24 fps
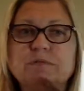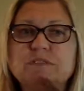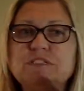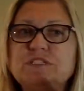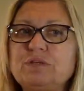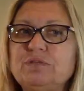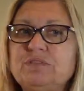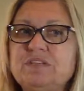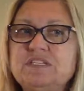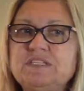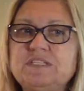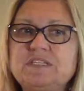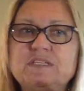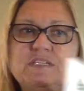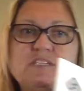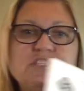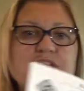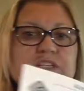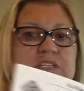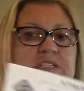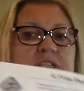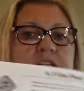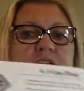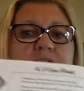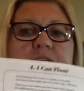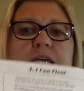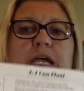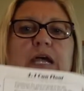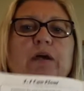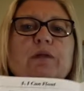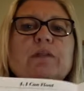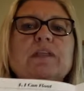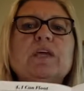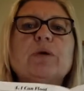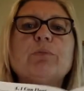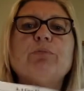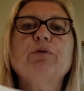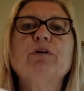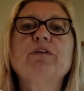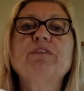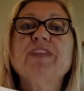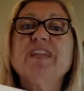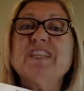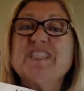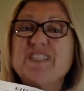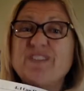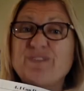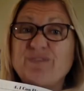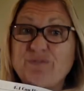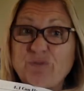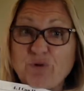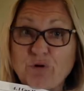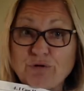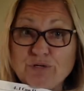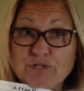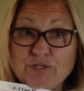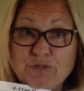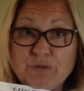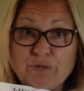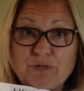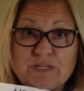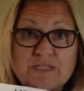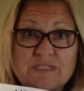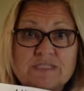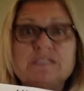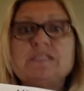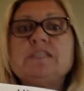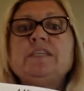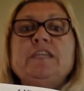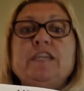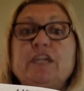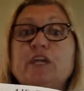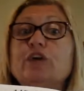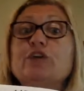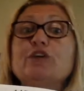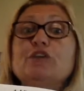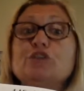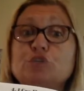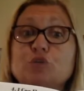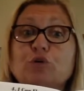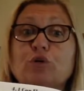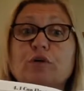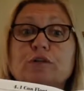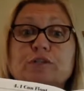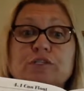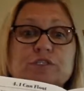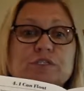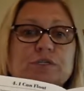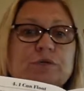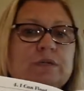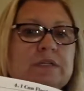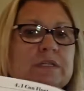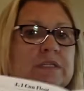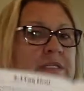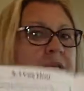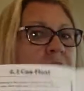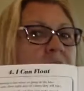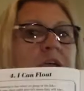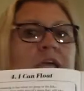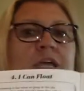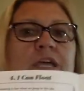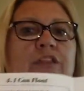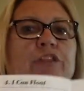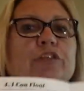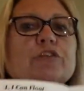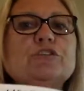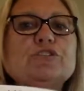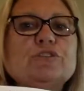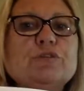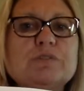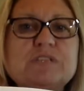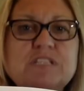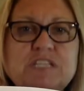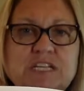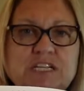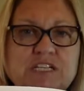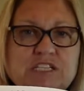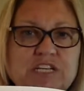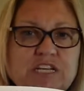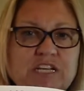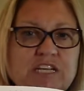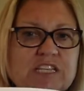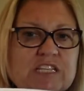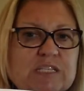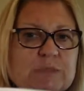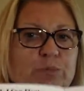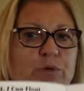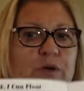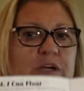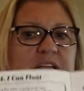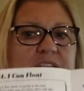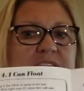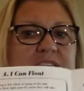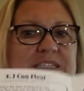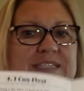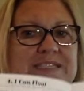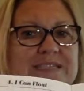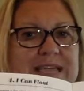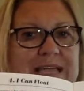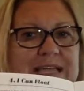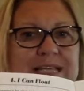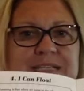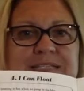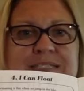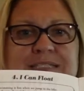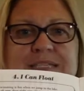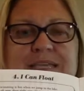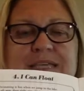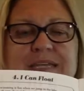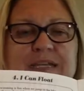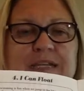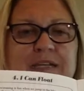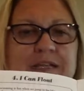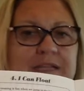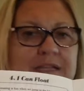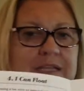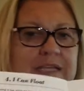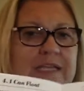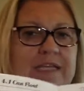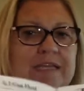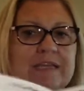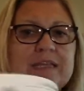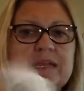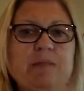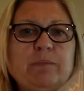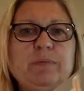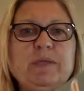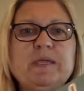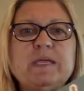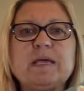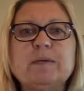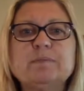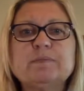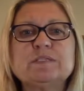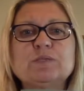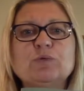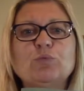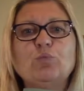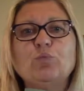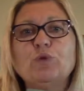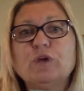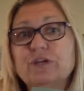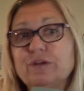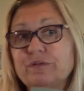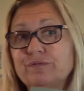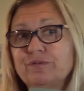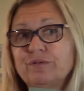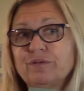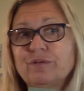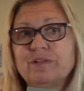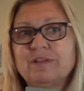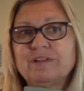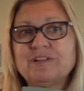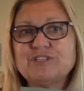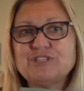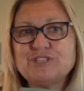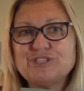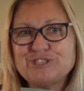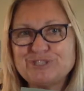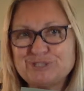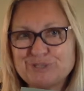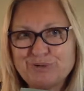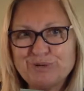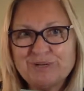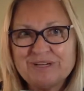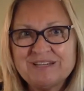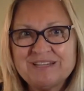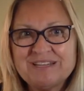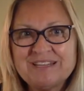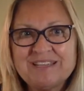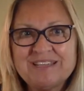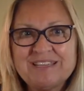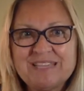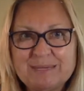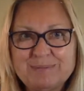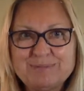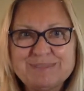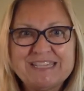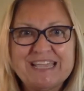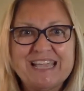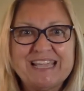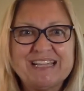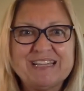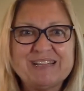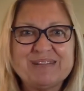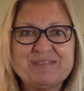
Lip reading: So this is just entirely a book that's for students, geared towards students. There's no teaching in this book. It's nice and clean, and it becomes a wonderful student keepsake.